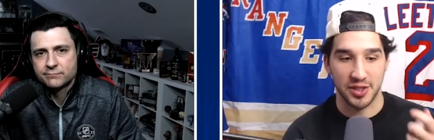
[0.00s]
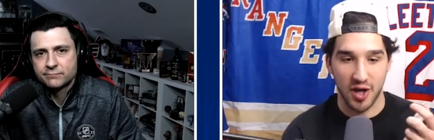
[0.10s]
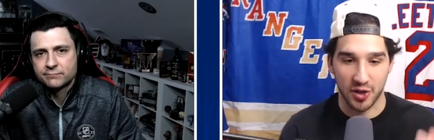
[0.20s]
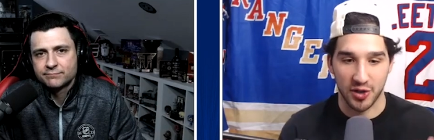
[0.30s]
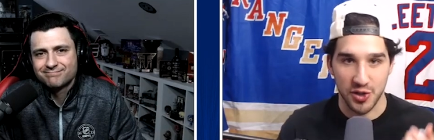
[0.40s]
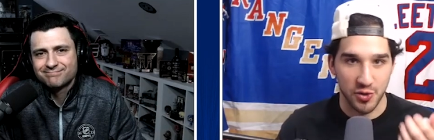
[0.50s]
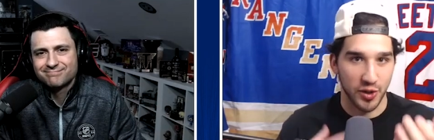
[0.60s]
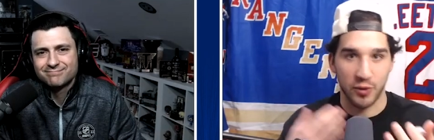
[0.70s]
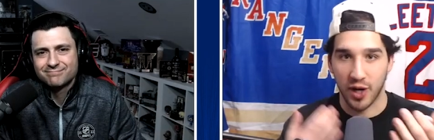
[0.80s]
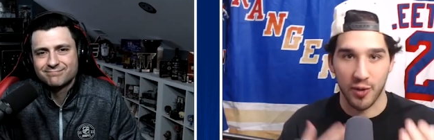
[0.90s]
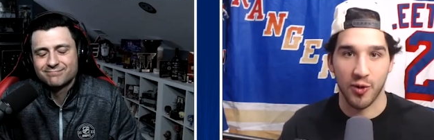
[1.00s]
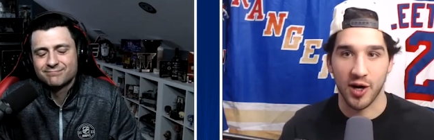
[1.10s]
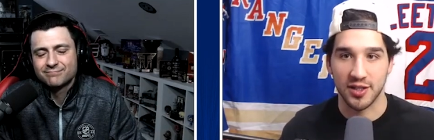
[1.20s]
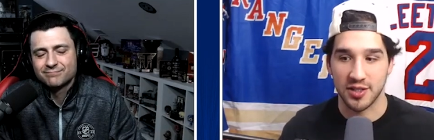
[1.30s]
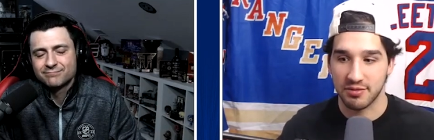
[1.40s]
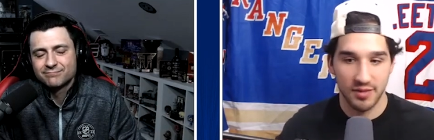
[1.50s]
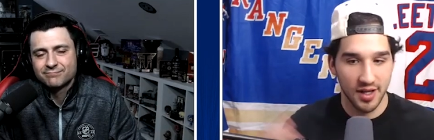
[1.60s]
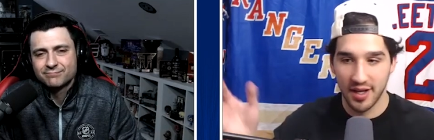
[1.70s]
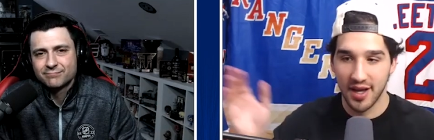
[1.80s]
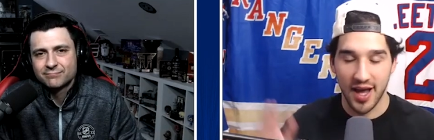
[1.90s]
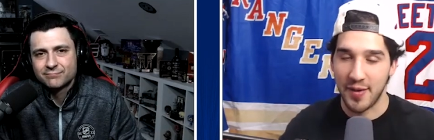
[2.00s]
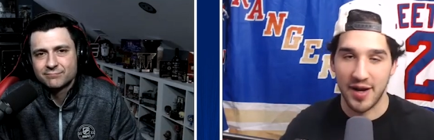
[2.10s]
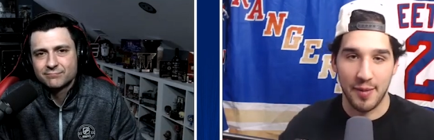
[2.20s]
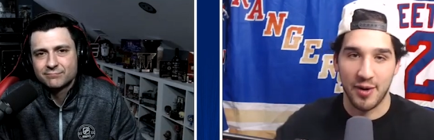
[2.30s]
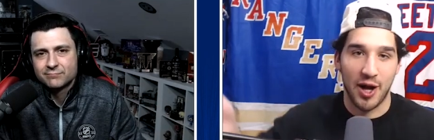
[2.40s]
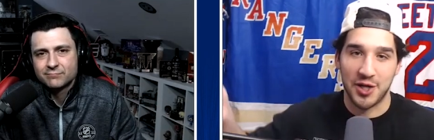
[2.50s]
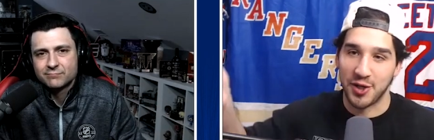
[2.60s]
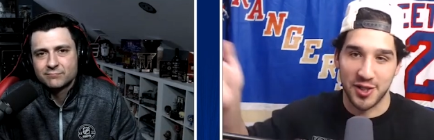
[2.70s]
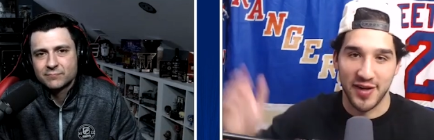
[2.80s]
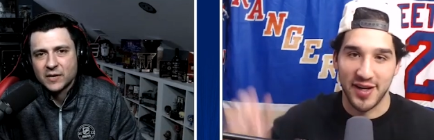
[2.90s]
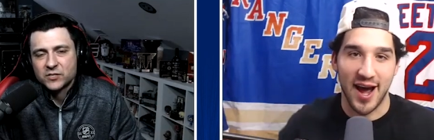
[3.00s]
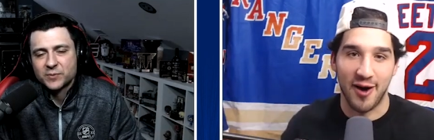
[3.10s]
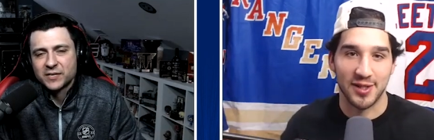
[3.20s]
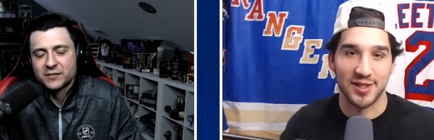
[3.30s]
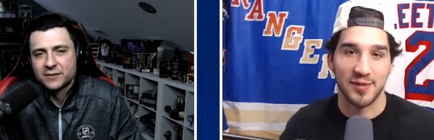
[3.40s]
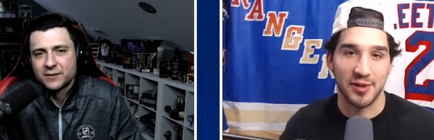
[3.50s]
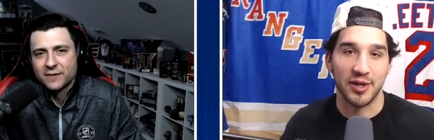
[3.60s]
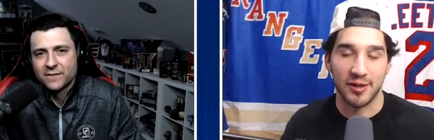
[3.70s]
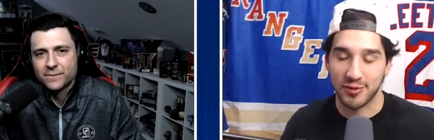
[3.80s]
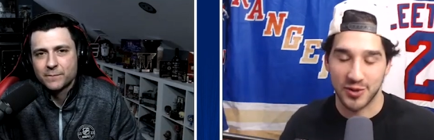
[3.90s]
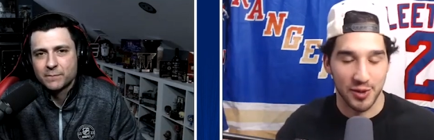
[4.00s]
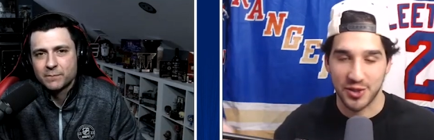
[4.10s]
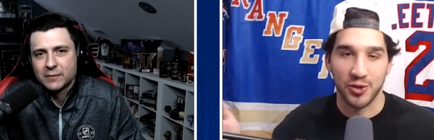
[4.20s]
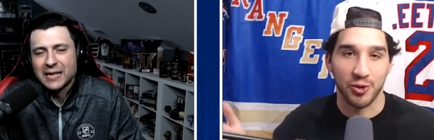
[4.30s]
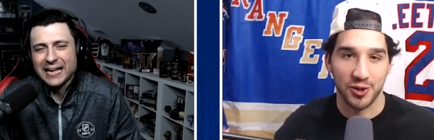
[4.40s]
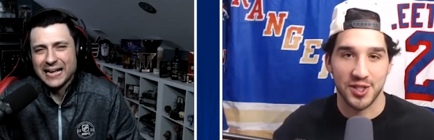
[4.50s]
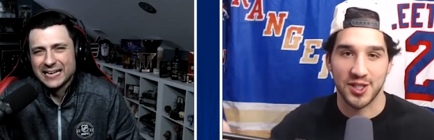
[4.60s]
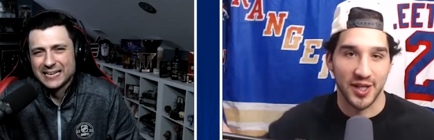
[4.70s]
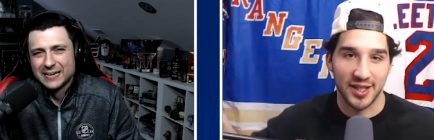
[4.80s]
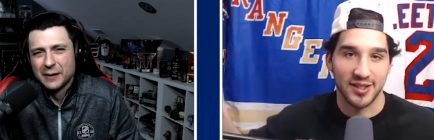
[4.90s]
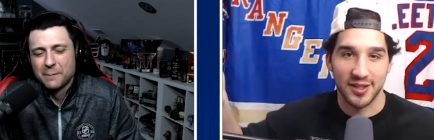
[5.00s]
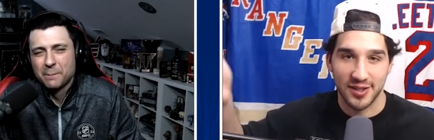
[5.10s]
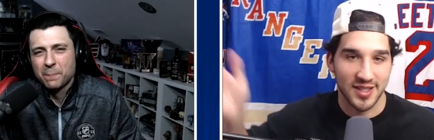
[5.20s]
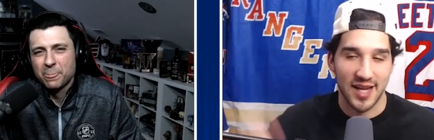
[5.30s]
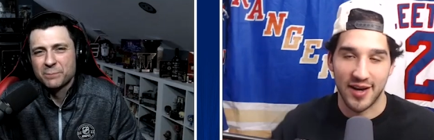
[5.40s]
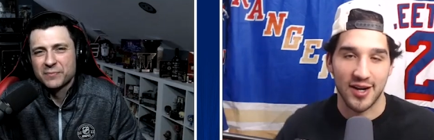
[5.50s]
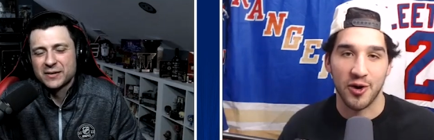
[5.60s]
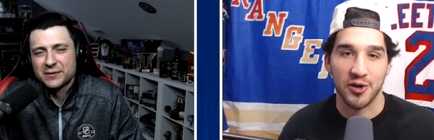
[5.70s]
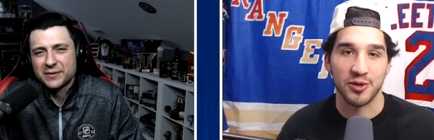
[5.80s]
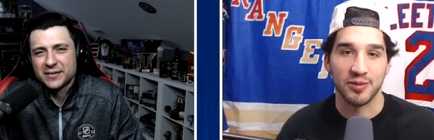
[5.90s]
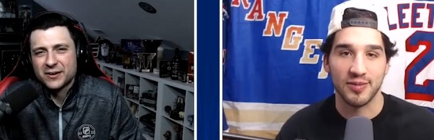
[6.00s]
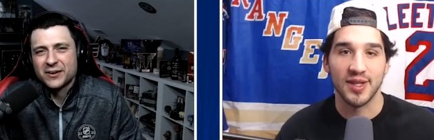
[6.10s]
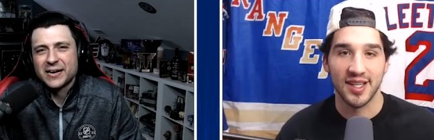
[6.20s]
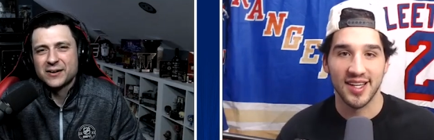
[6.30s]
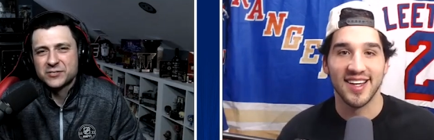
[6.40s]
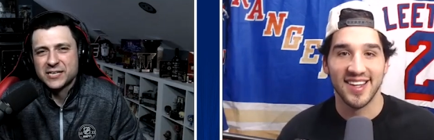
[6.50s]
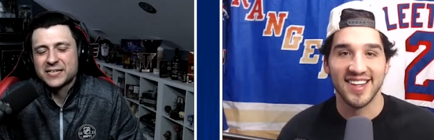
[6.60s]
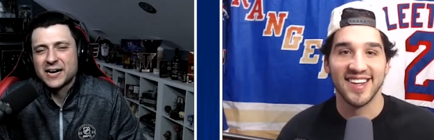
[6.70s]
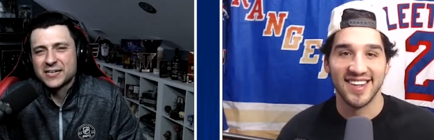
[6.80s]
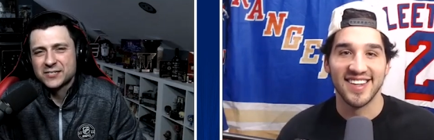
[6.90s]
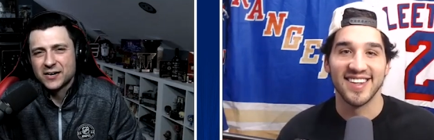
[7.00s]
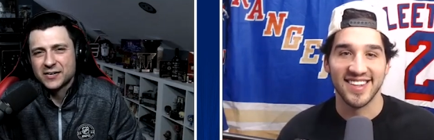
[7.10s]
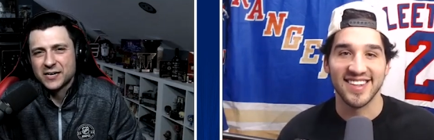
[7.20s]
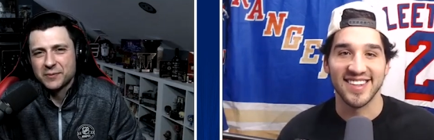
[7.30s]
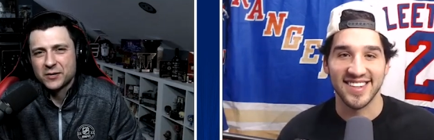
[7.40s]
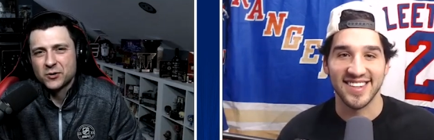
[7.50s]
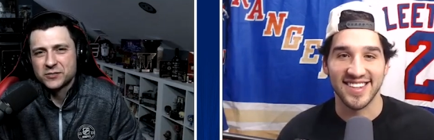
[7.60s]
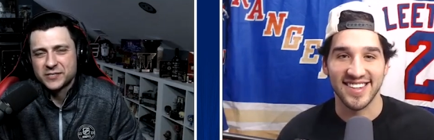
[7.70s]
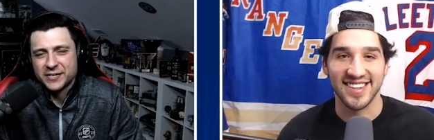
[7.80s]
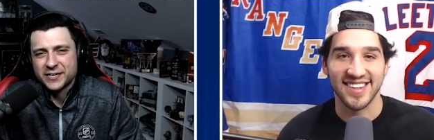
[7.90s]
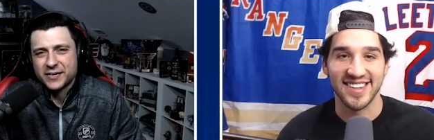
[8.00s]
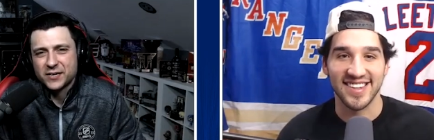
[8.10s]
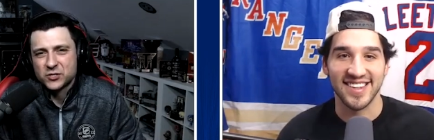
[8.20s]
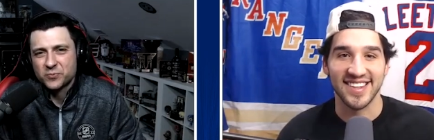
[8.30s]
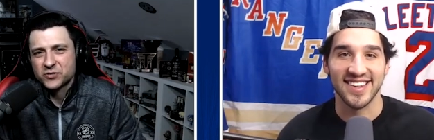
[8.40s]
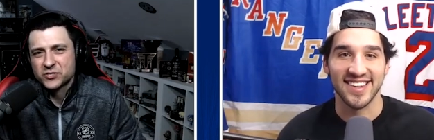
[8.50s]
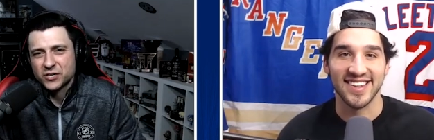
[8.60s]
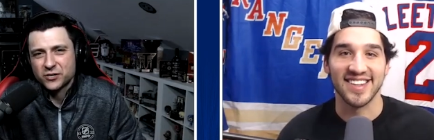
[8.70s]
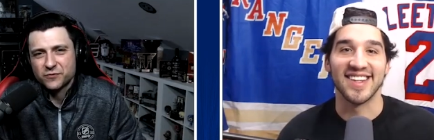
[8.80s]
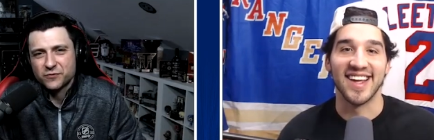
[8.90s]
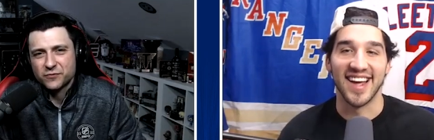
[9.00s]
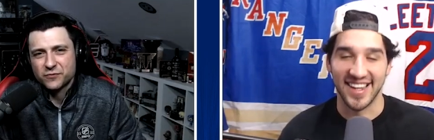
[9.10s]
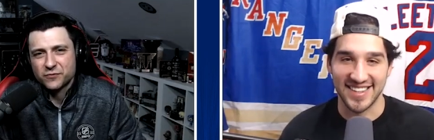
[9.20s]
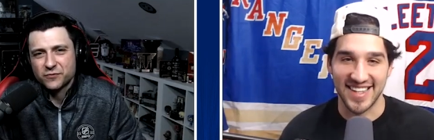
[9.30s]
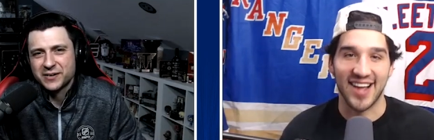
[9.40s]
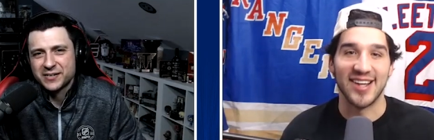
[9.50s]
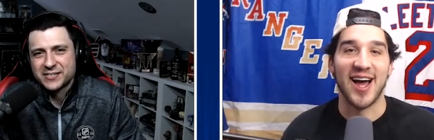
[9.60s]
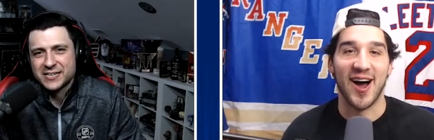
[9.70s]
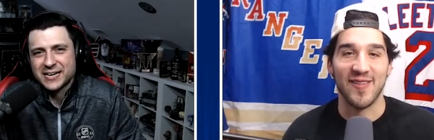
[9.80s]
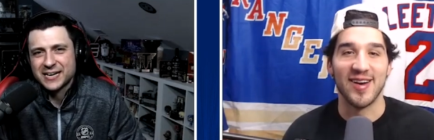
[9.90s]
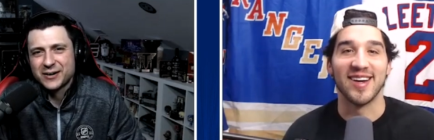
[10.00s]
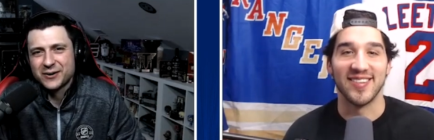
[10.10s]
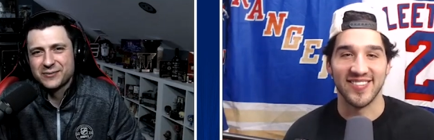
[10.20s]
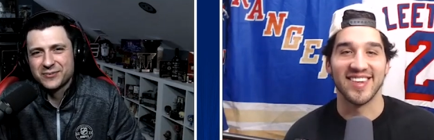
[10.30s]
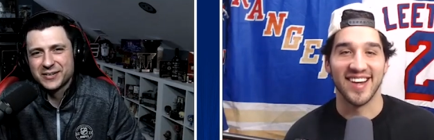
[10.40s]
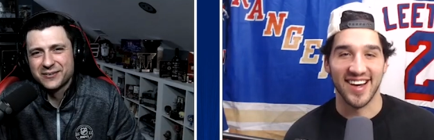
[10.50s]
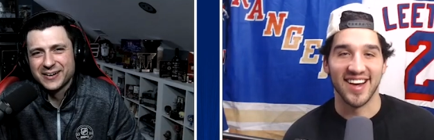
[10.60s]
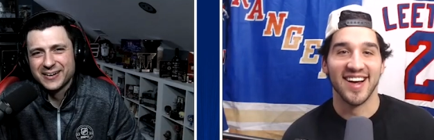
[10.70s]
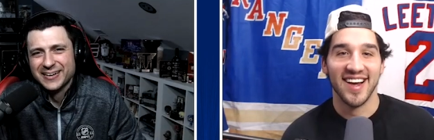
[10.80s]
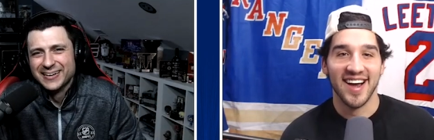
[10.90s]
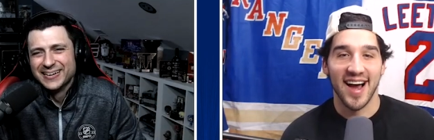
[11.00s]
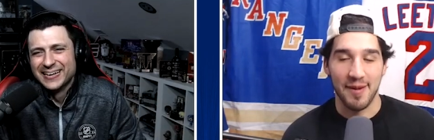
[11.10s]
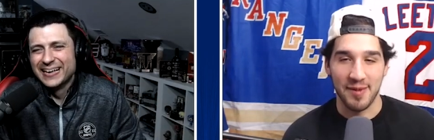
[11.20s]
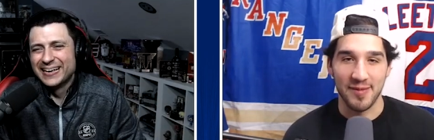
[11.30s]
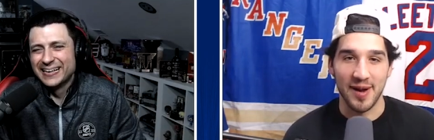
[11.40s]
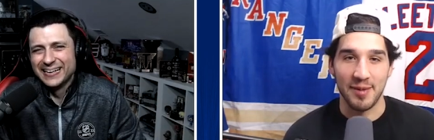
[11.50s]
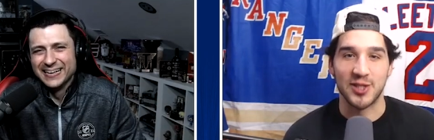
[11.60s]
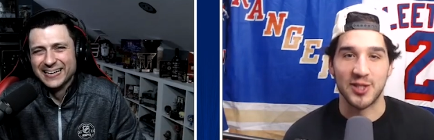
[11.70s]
Speaker 1: talking to you like one on one is I mean, I'm gonna watch you on TV now, and it's gonna be like so much cooler yeah. just to like say that I know. Be like,
Speaker 2: oh yeah, it was that guy talking about holding it in on Sports Center for. Yeah, exactly. Minutes. Now I'm gonna, I know him really well. I'm gonna be. I'm gonna